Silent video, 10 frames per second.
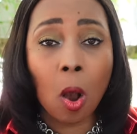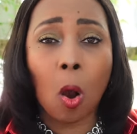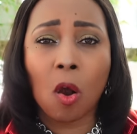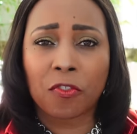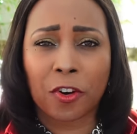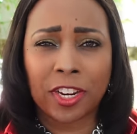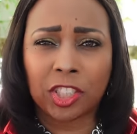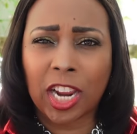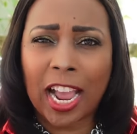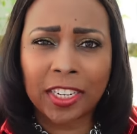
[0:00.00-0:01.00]
offering
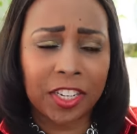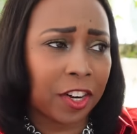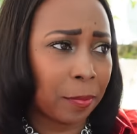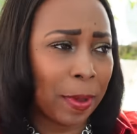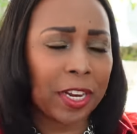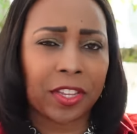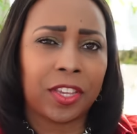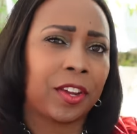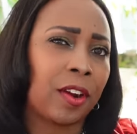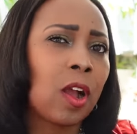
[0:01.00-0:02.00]
childcare, pet
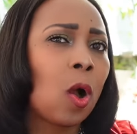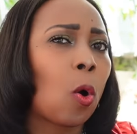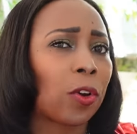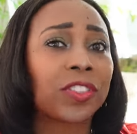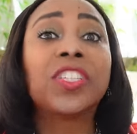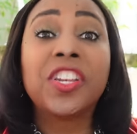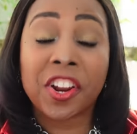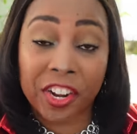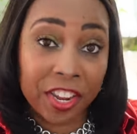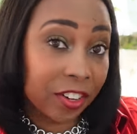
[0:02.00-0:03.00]
care, or
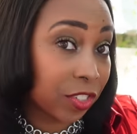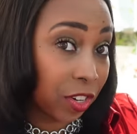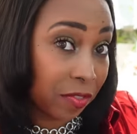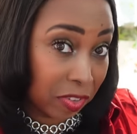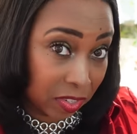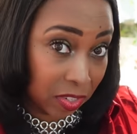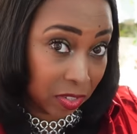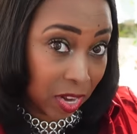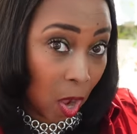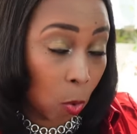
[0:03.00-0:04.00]
senior care services
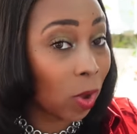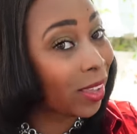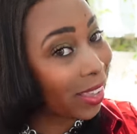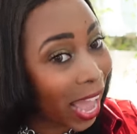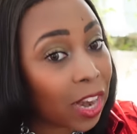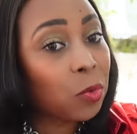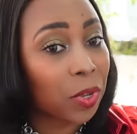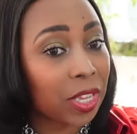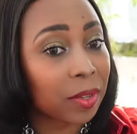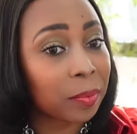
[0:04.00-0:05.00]
now, can we?